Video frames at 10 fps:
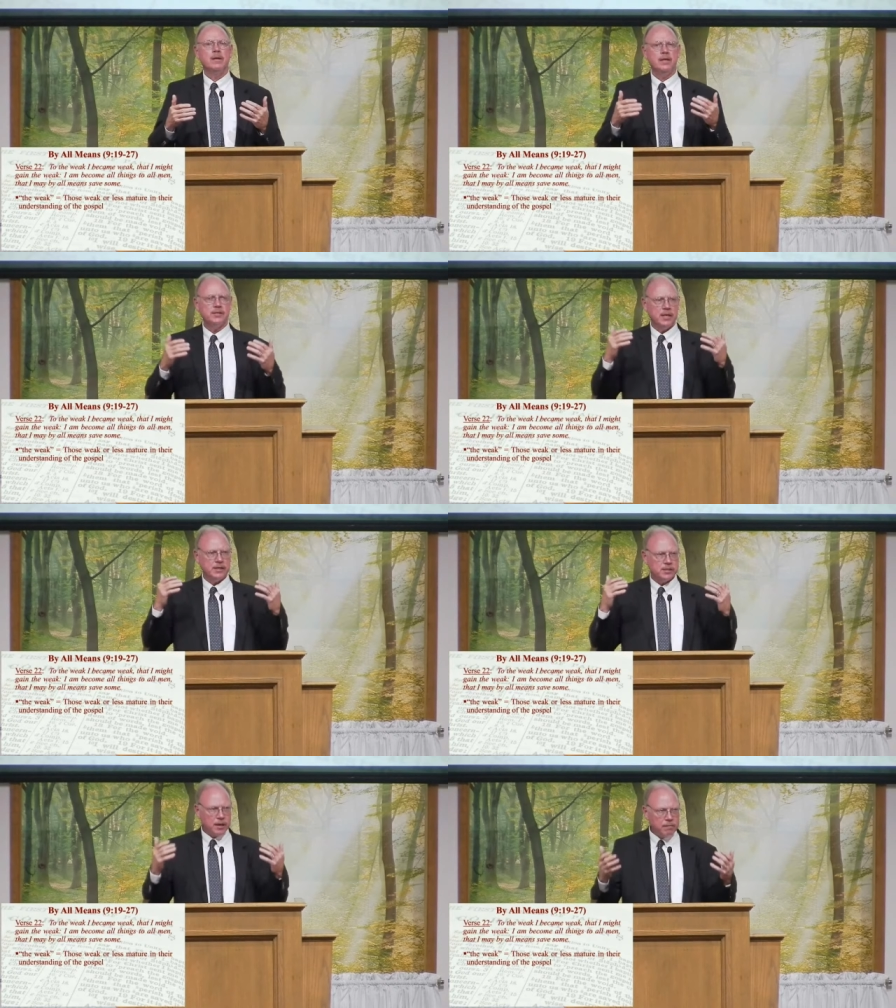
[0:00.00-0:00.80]
is
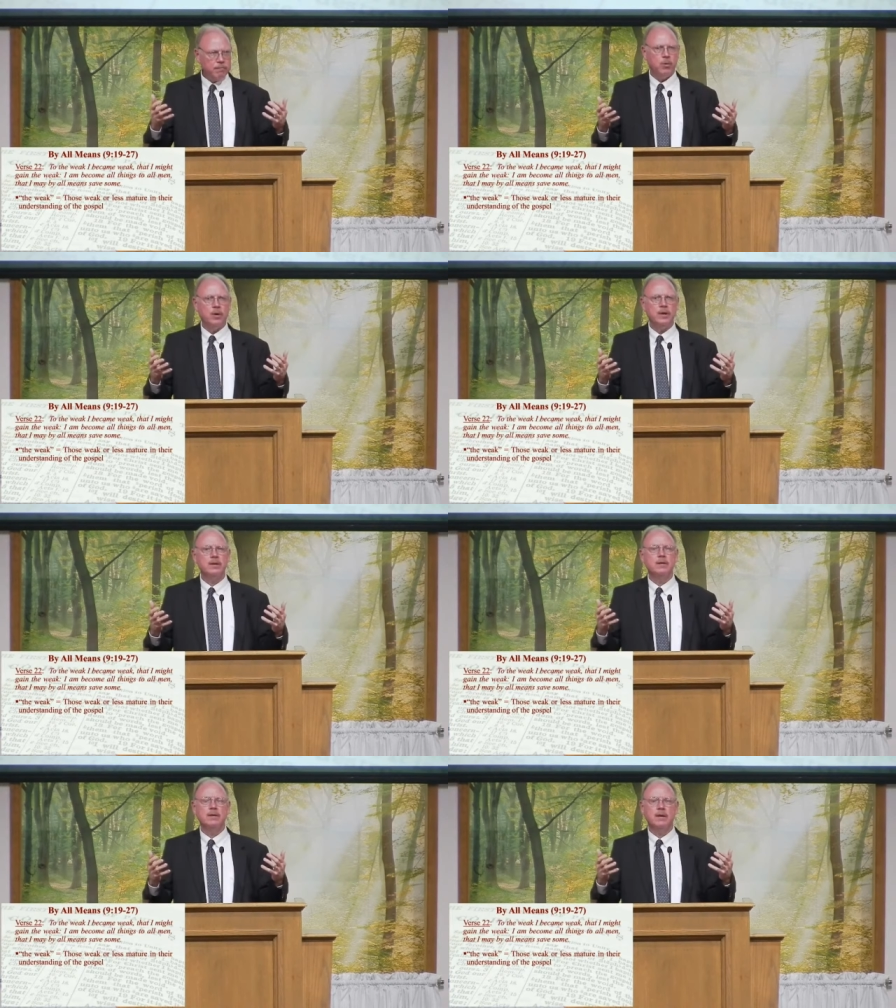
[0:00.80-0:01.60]
at some
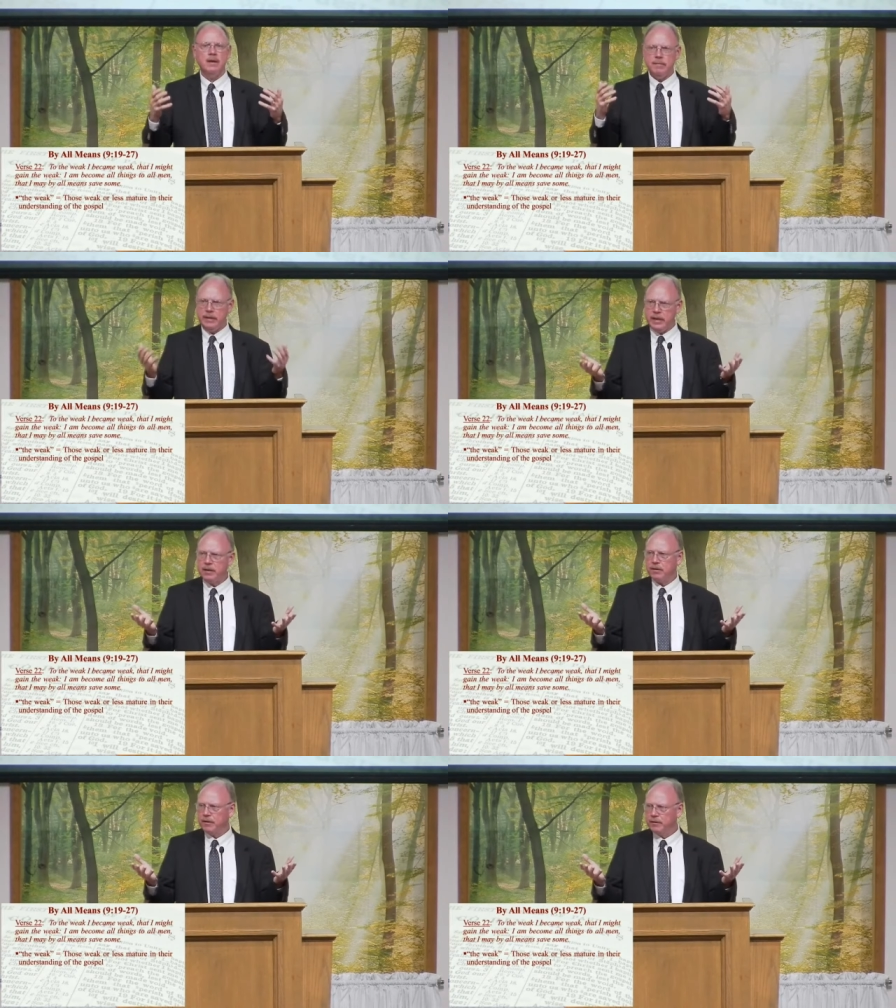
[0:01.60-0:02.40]
point a
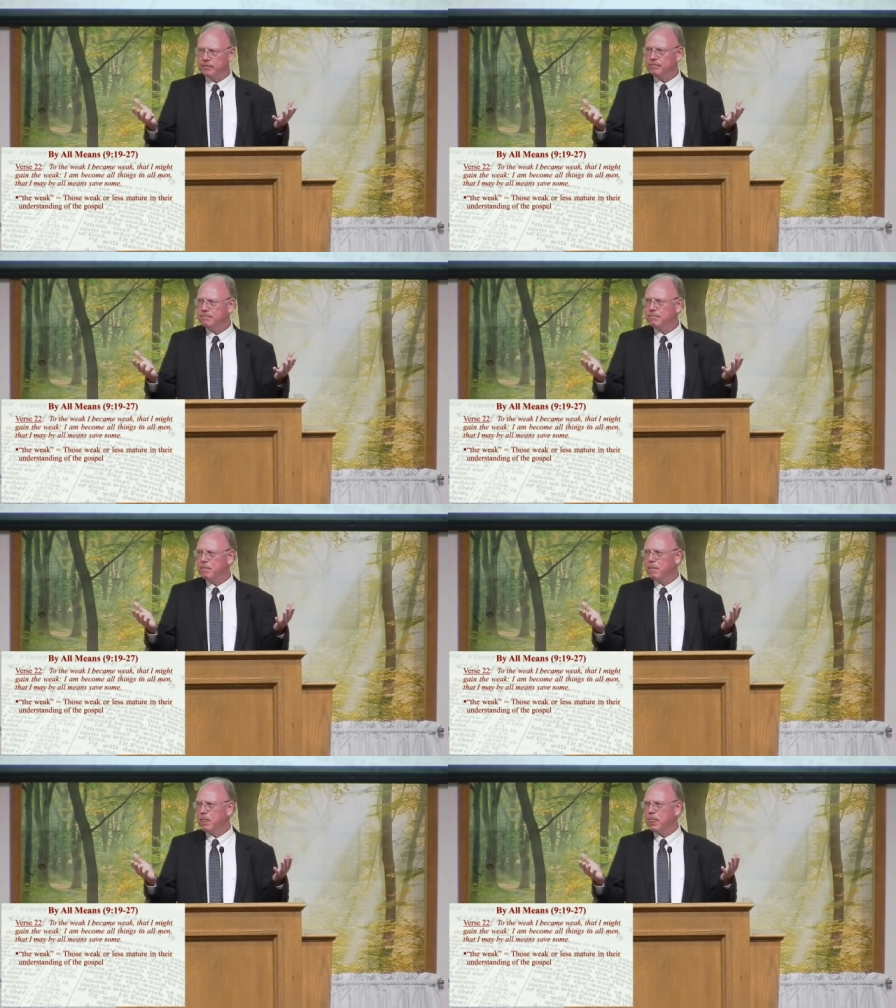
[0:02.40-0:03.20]
beginner.
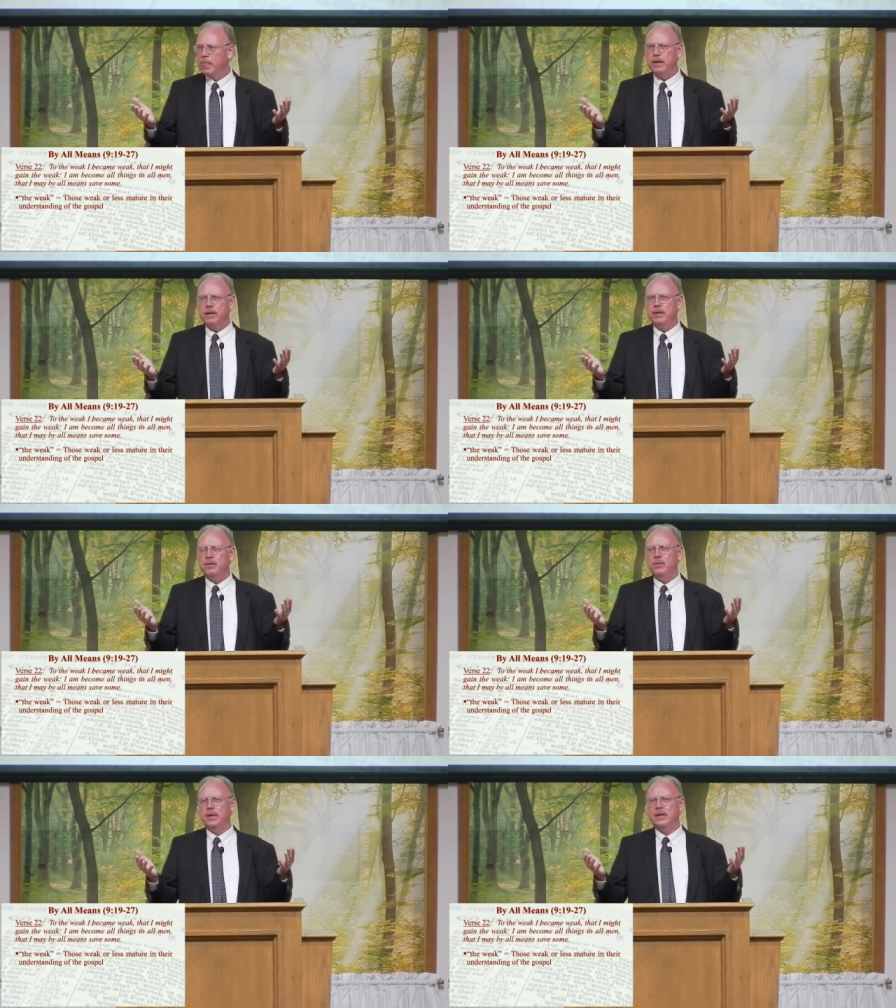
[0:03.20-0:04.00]

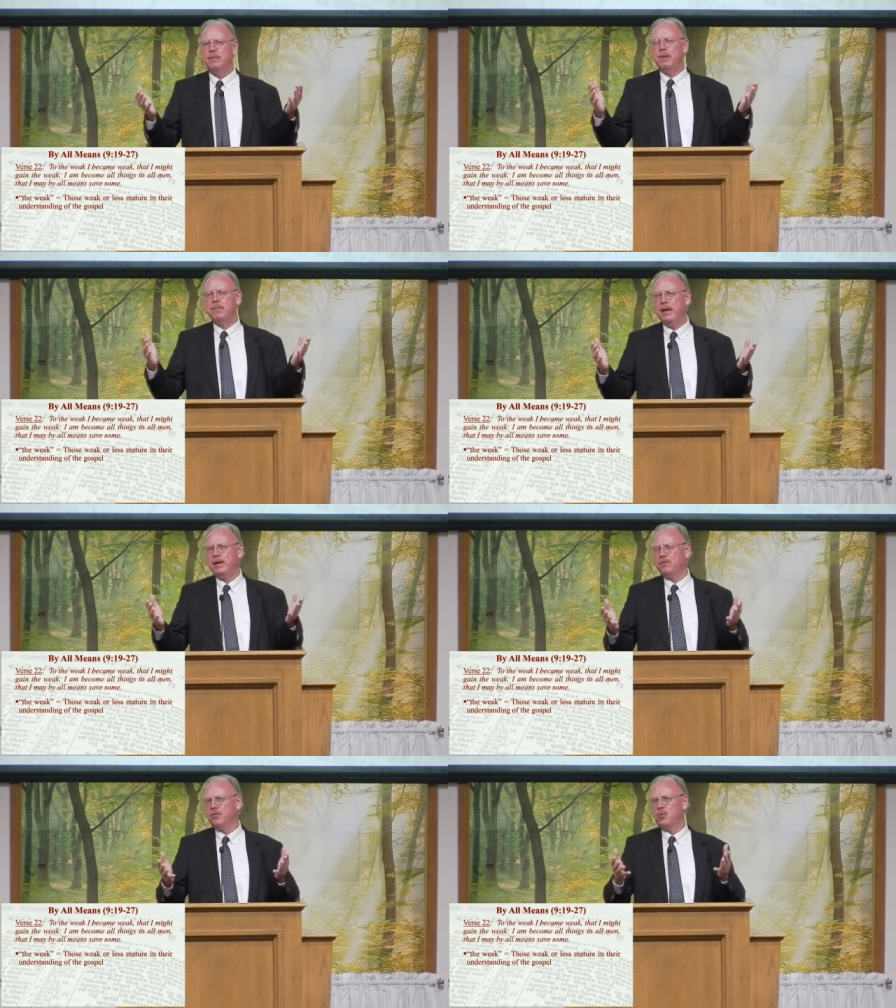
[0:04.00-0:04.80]
We come up
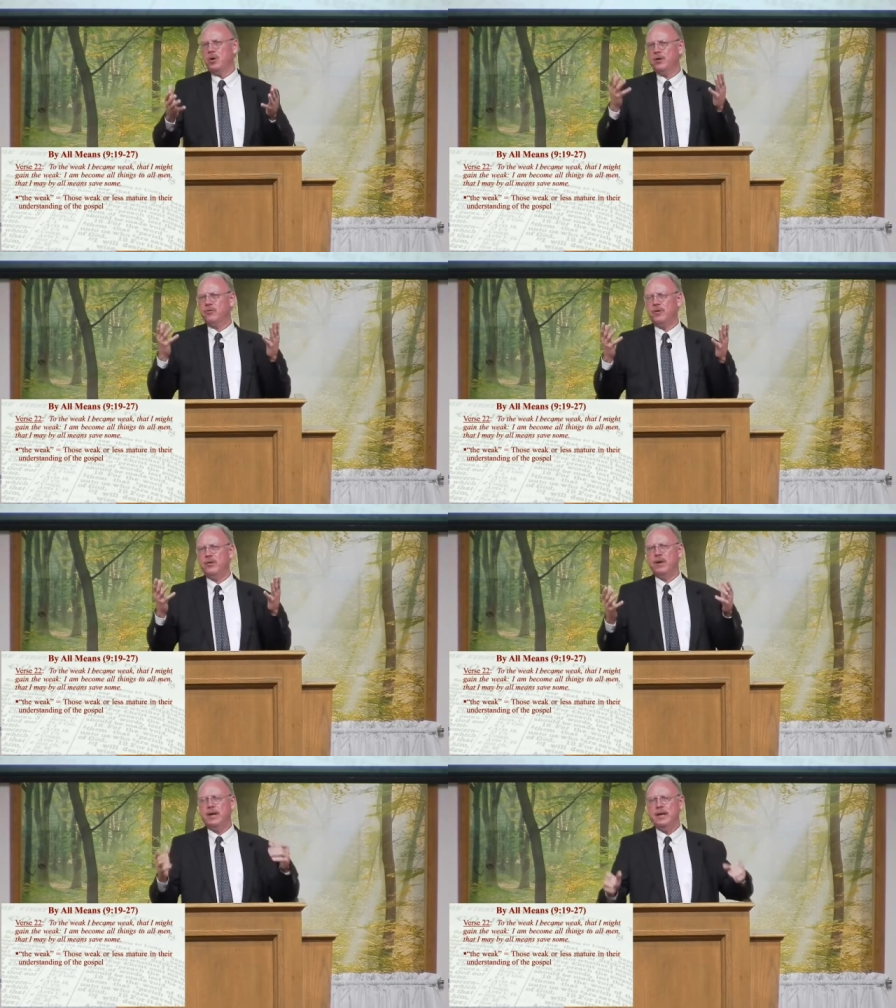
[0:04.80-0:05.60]
out of the watery
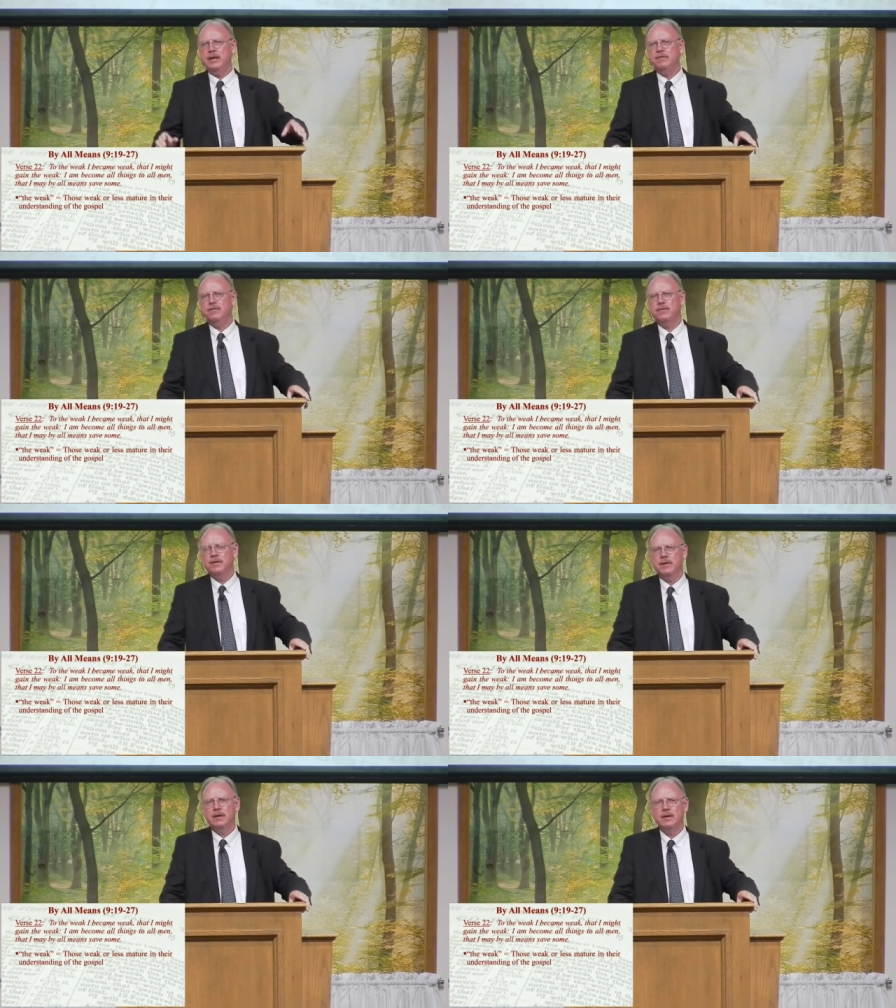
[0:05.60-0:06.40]
grave
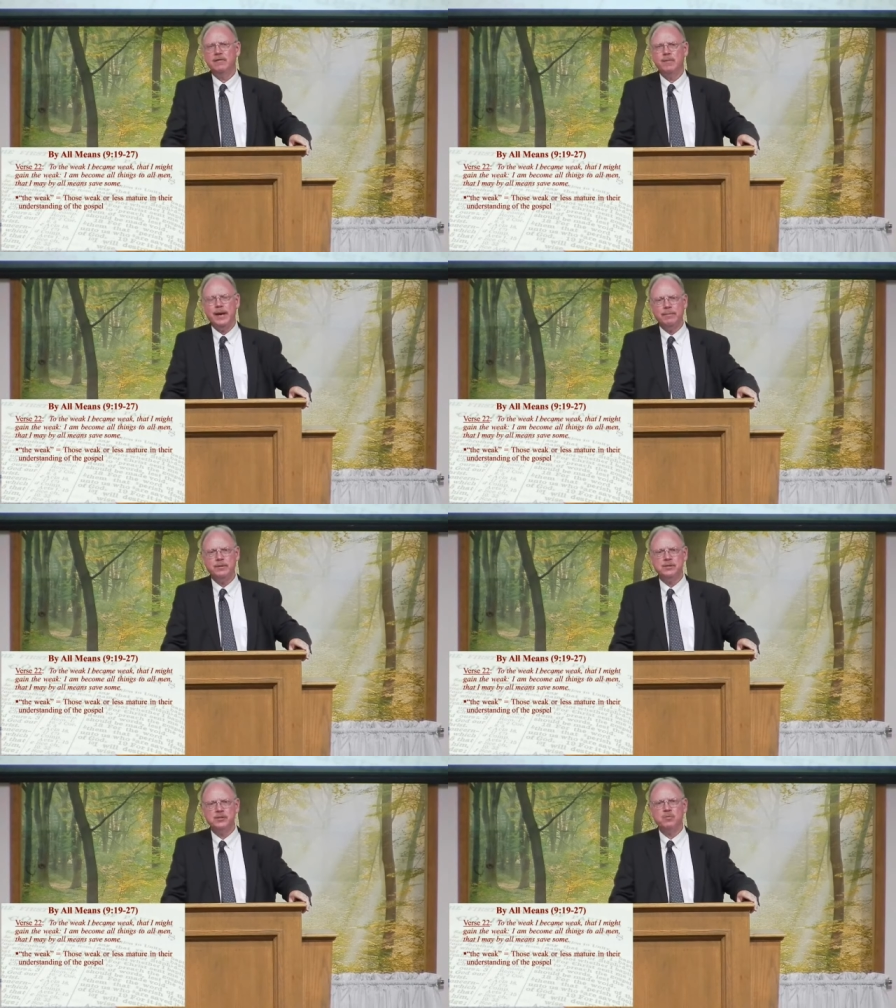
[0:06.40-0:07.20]
of
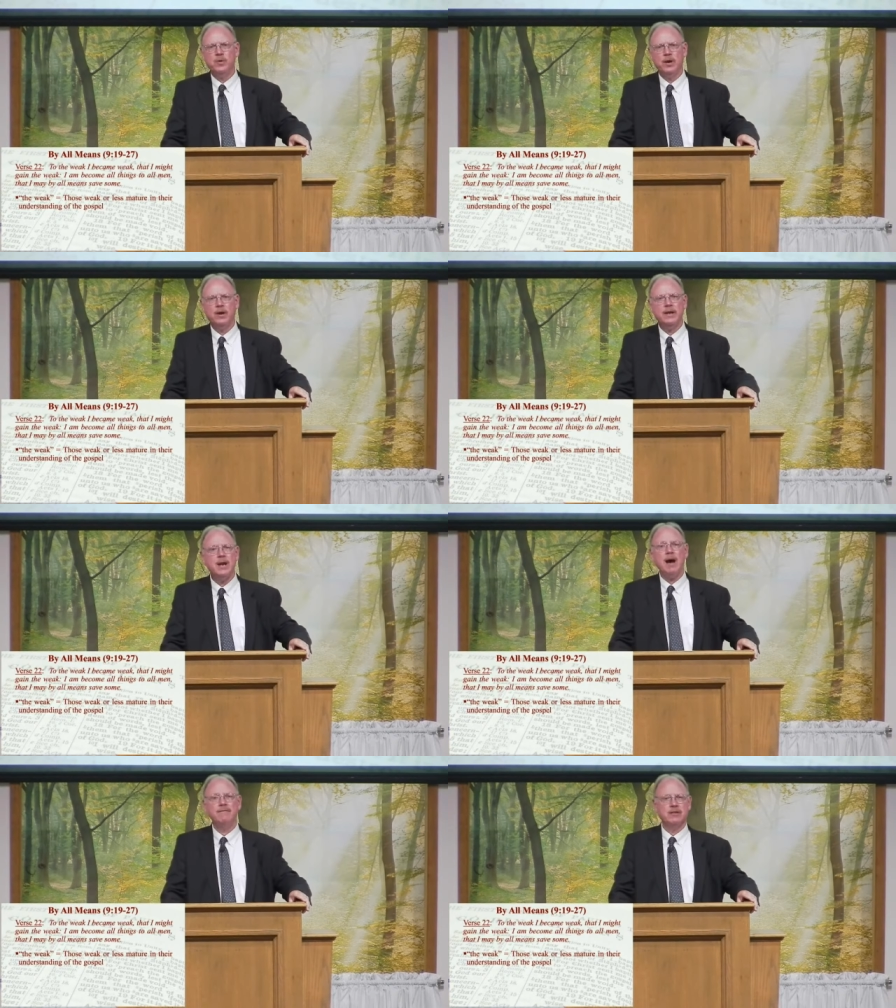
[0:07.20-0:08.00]
baptism, we are a
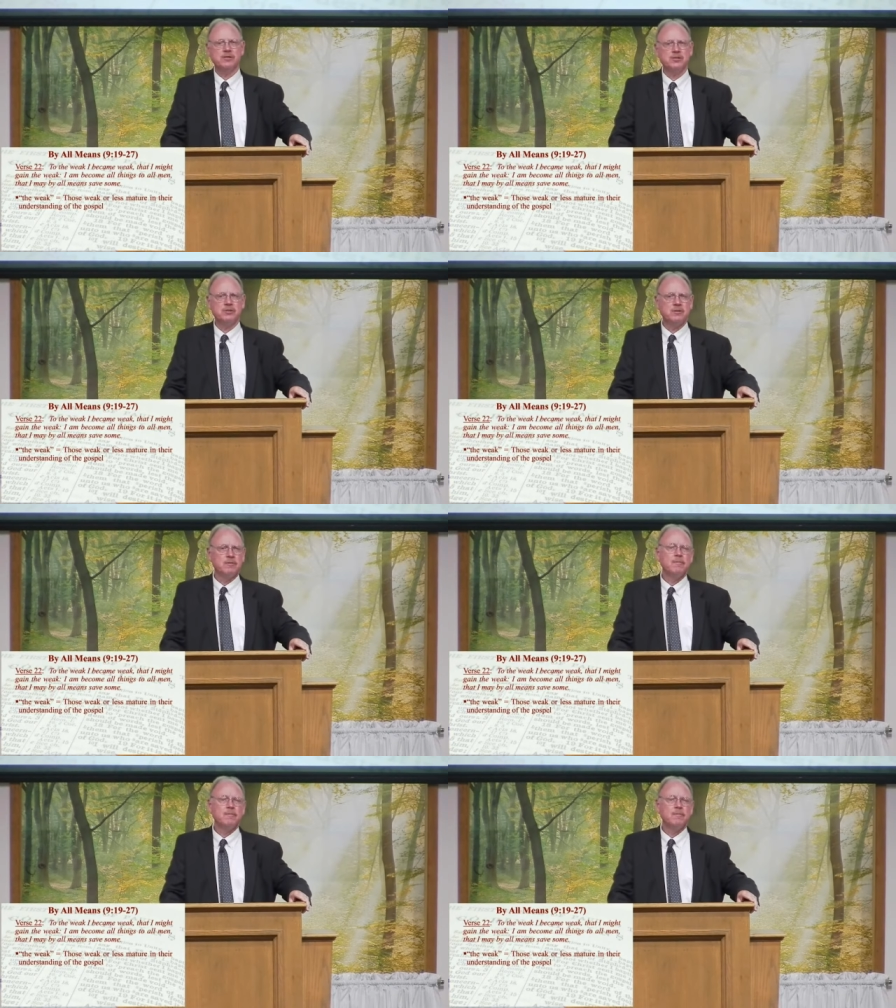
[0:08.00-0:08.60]
novice.